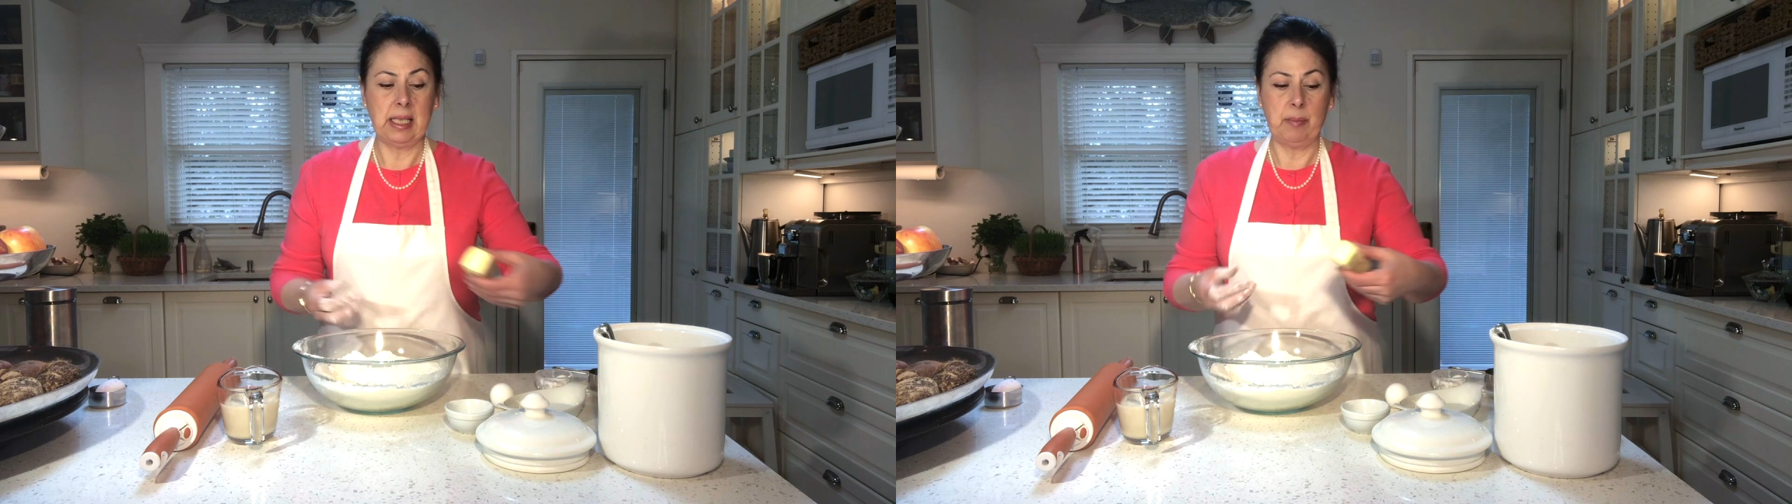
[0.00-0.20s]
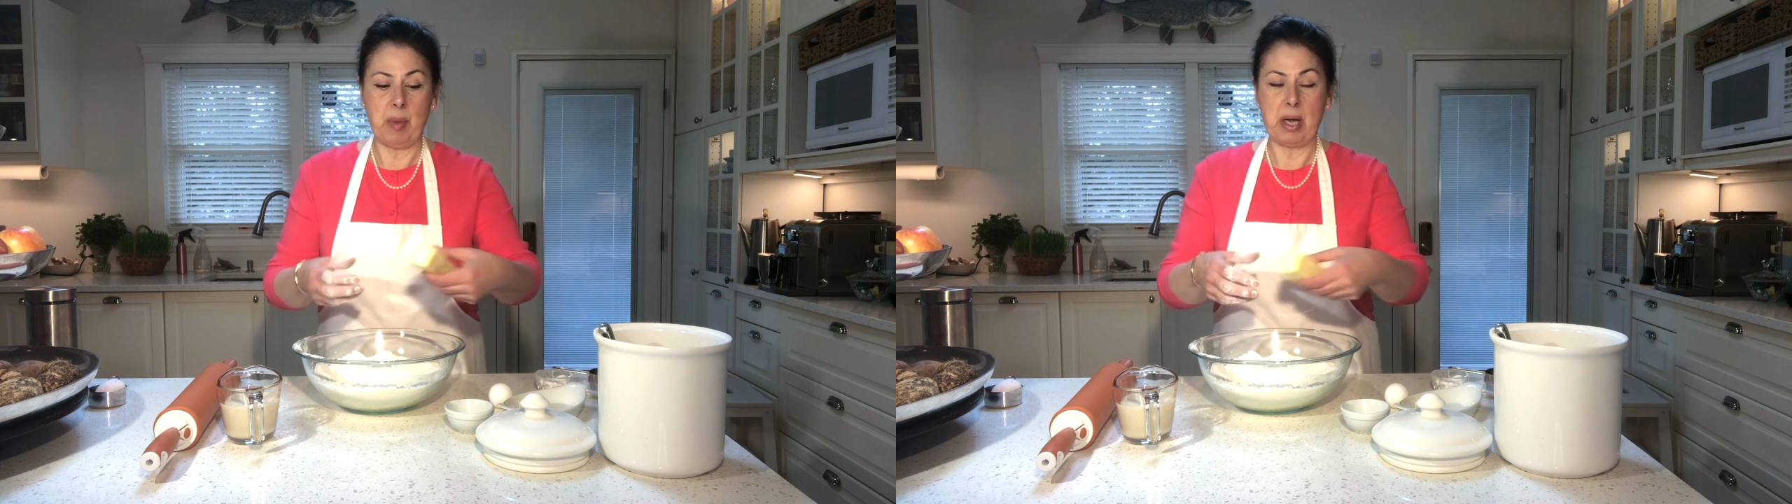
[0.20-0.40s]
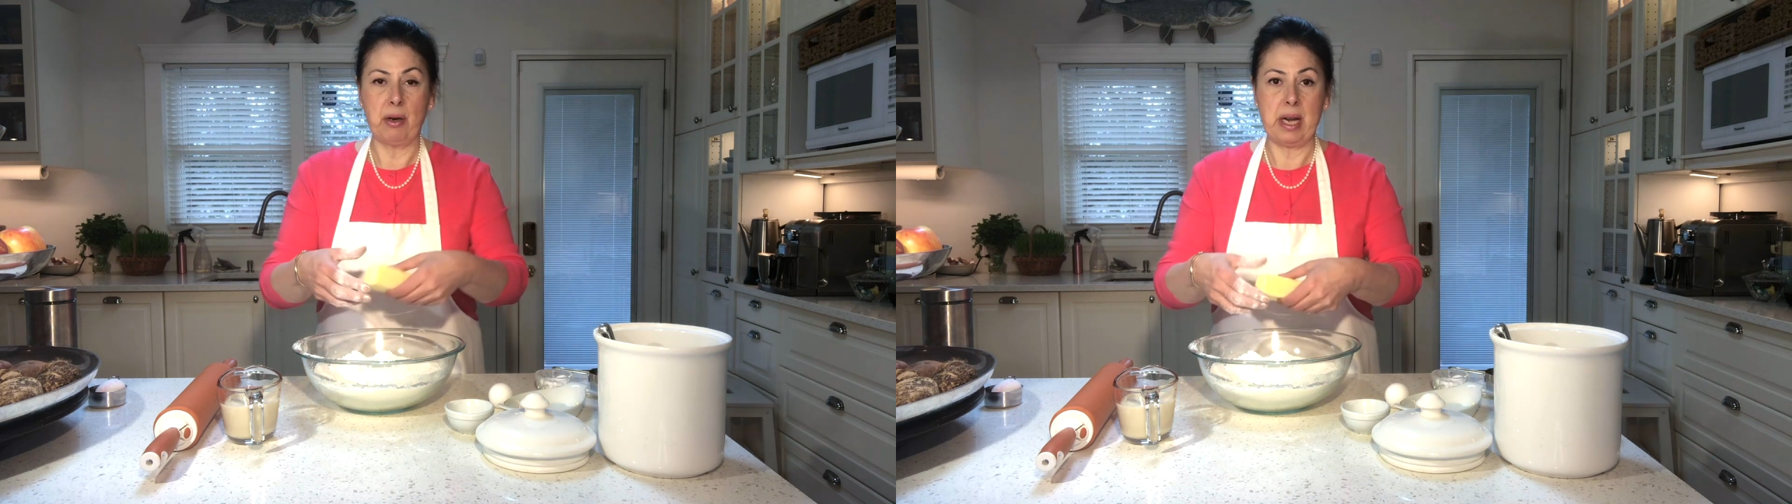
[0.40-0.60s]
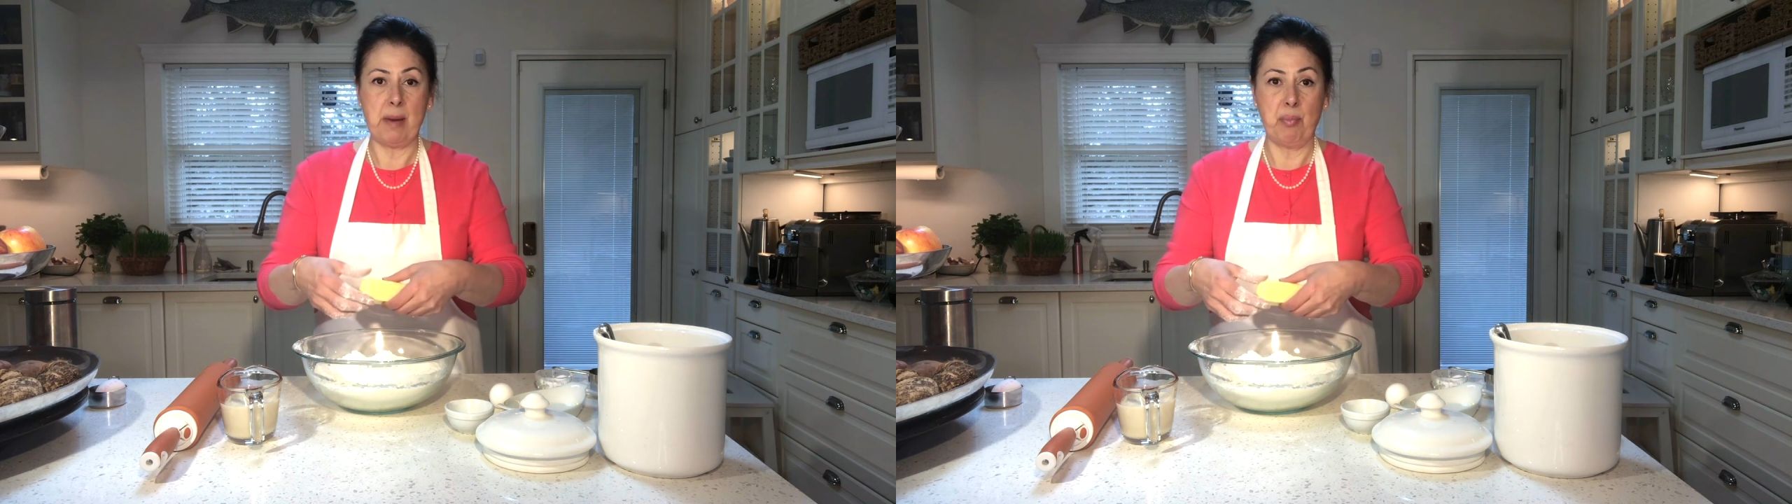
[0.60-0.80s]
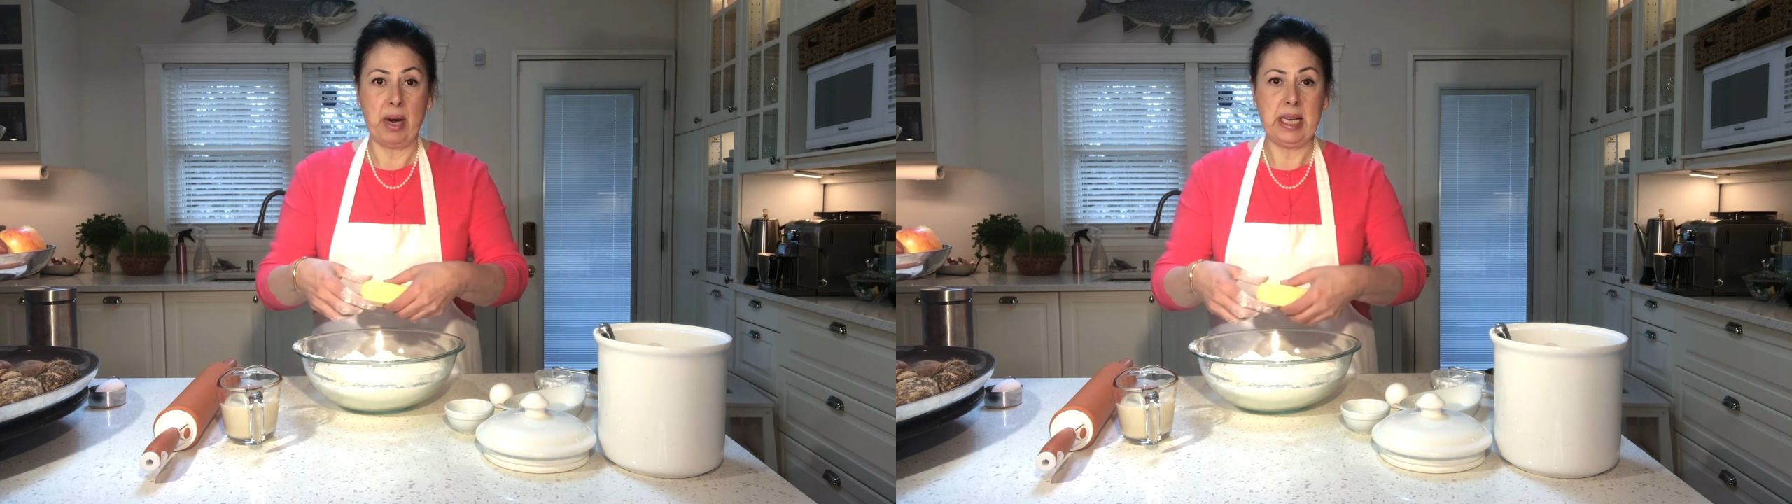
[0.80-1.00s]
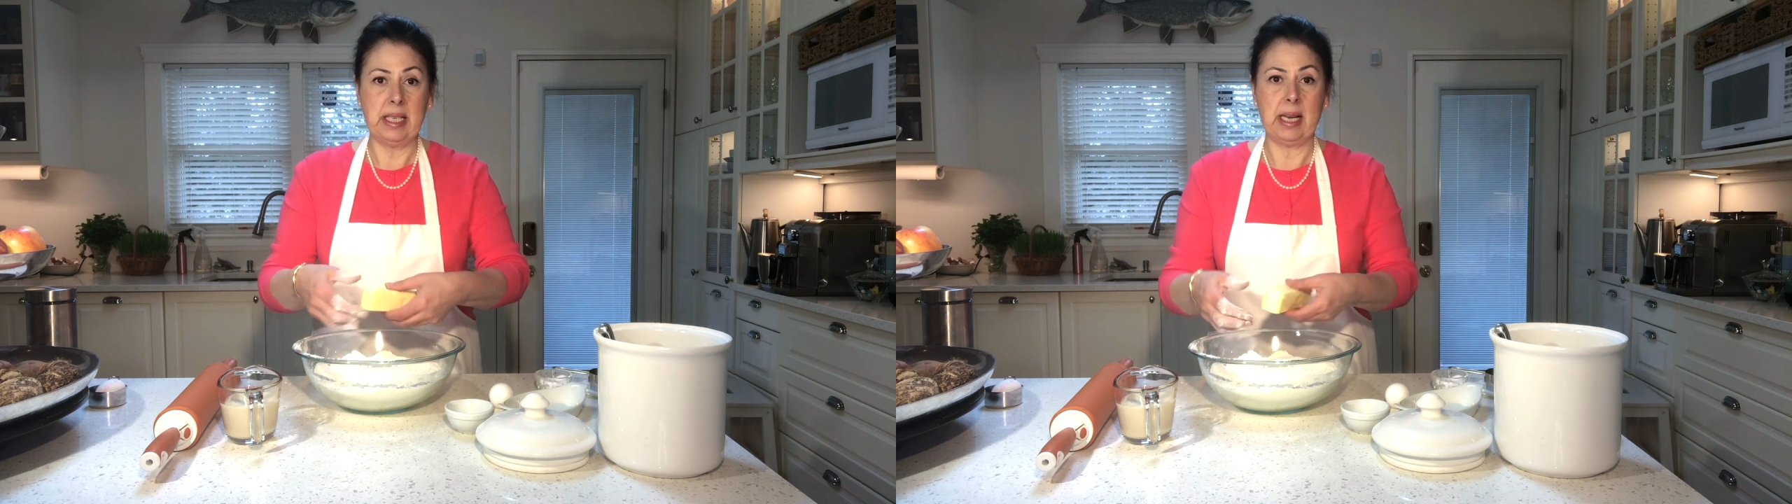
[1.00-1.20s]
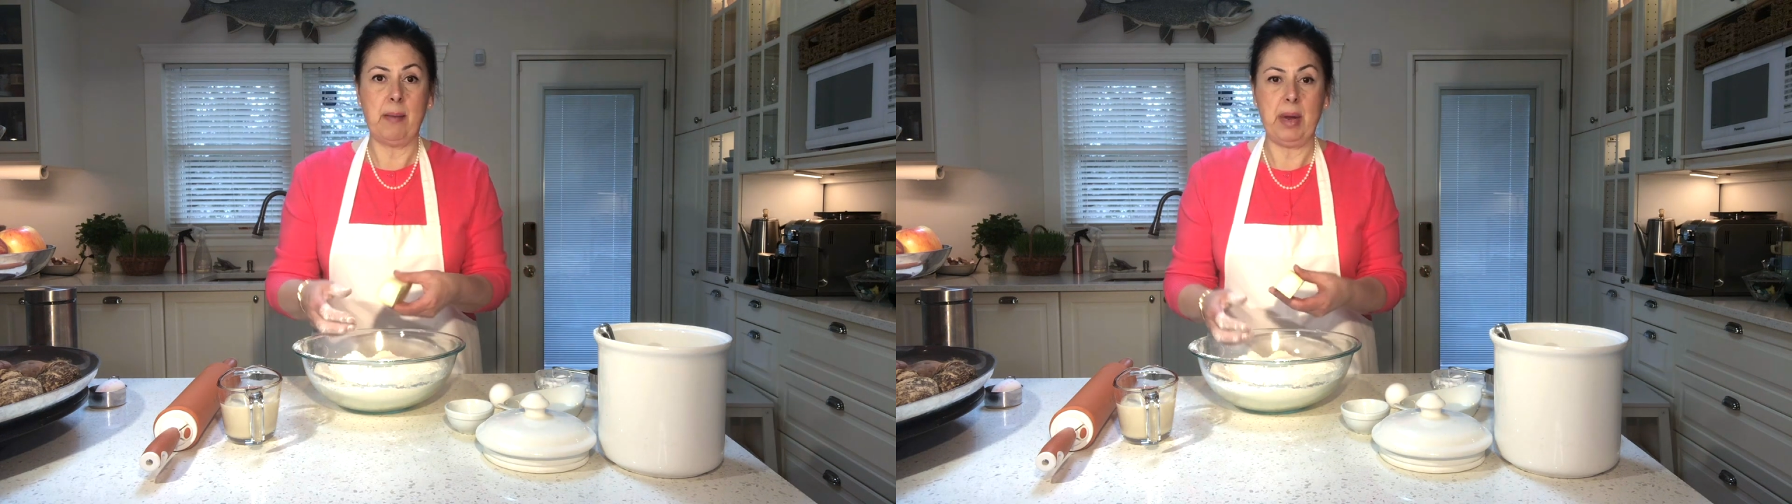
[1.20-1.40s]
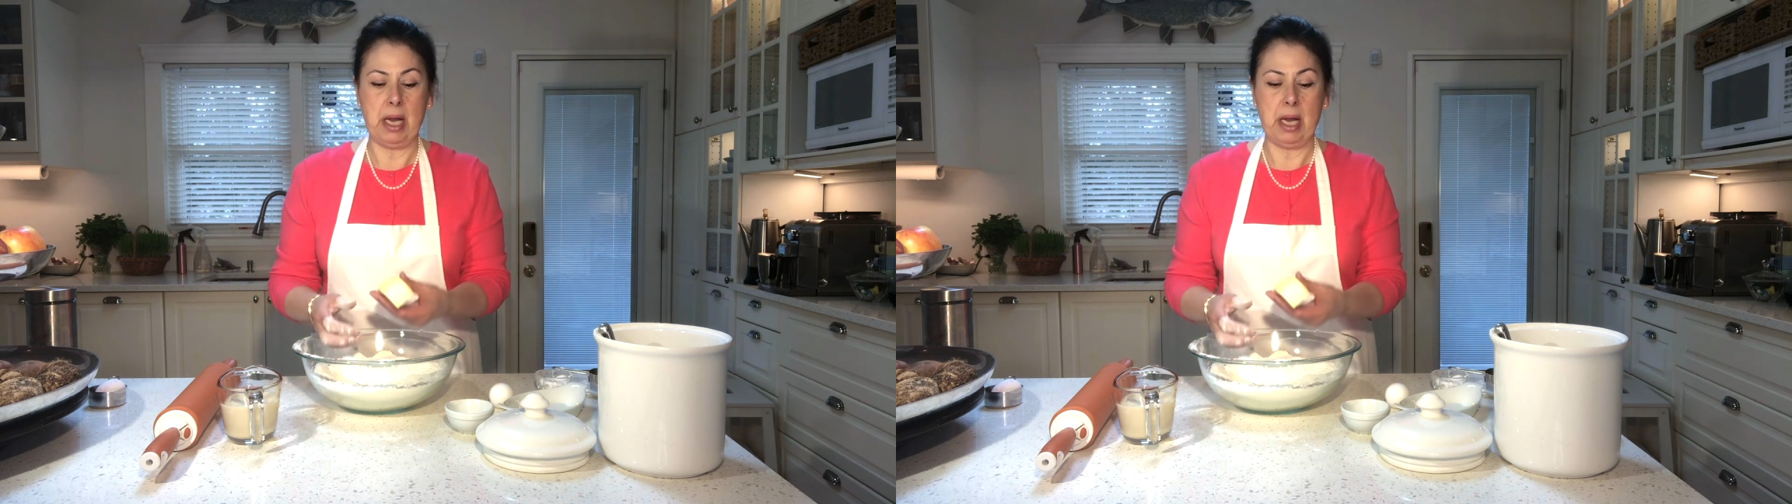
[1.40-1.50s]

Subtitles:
his butter, he breaks it up,